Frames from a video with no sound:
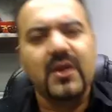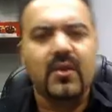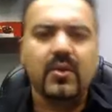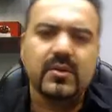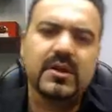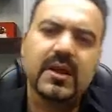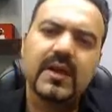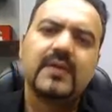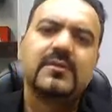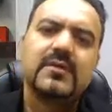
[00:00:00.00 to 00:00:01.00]
holy
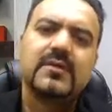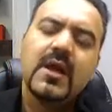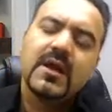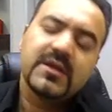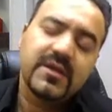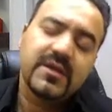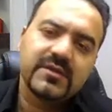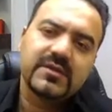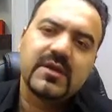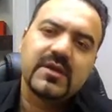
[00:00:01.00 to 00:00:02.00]
land, given
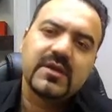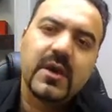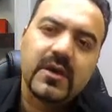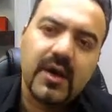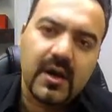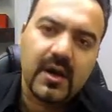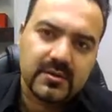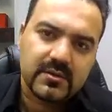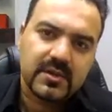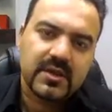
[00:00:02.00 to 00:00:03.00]
to them by God.
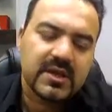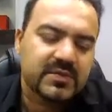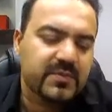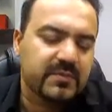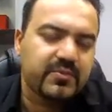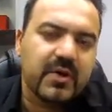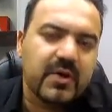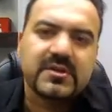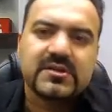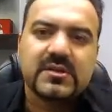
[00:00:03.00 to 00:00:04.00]
It has been
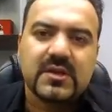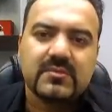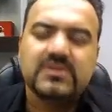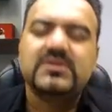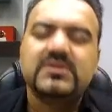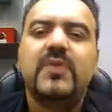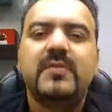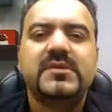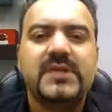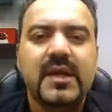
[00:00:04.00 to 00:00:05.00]
promised to them. This is the
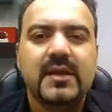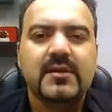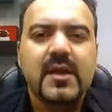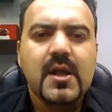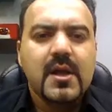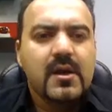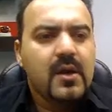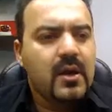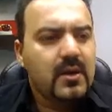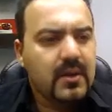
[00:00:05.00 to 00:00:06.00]
promised land.
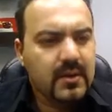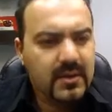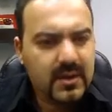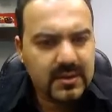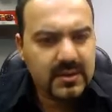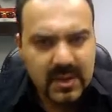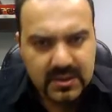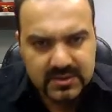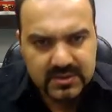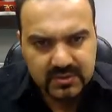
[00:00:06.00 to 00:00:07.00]
That
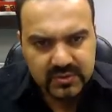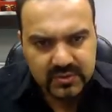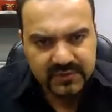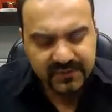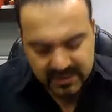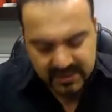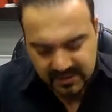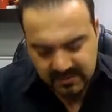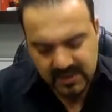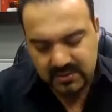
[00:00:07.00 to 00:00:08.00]
is the most
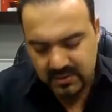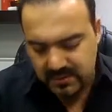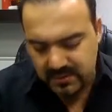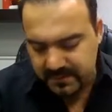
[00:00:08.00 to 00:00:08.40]
fundamental